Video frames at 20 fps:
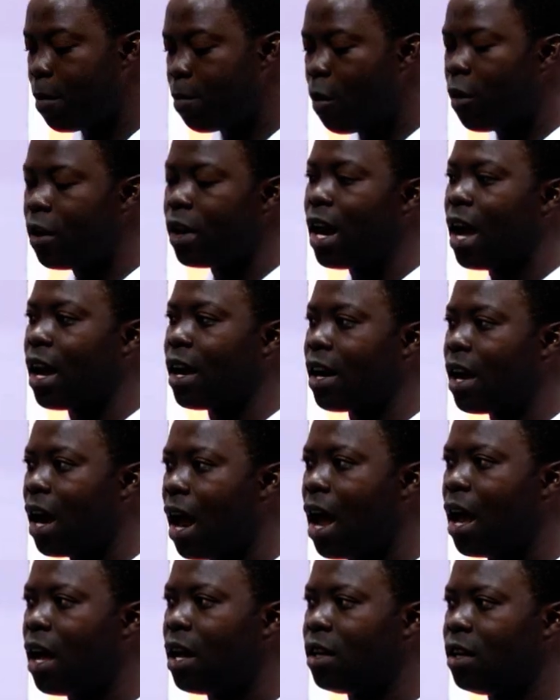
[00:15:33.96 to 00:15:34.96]
people in
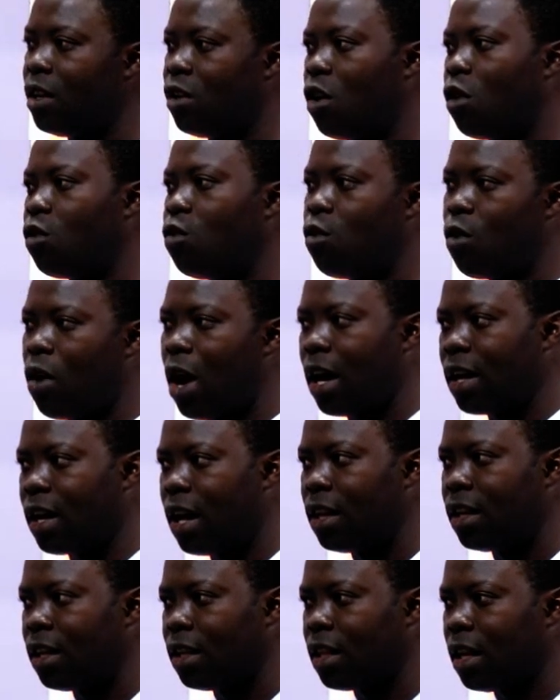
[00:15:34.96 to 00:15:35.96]
Accra, they don't know
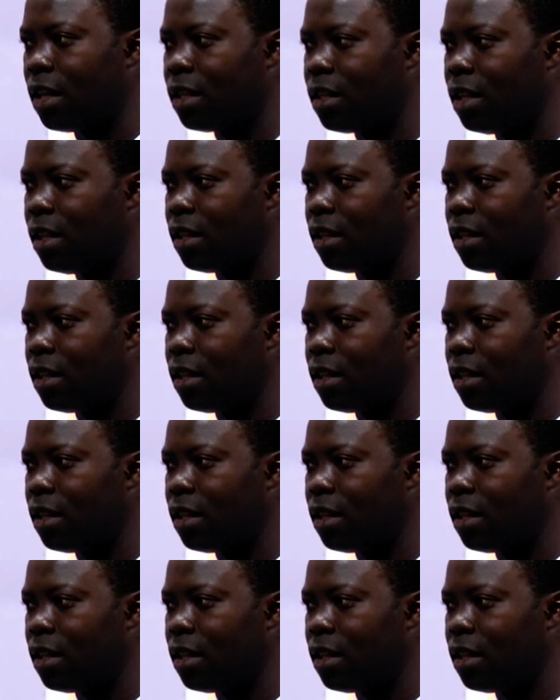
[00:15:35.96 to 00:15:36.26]
Accra Digital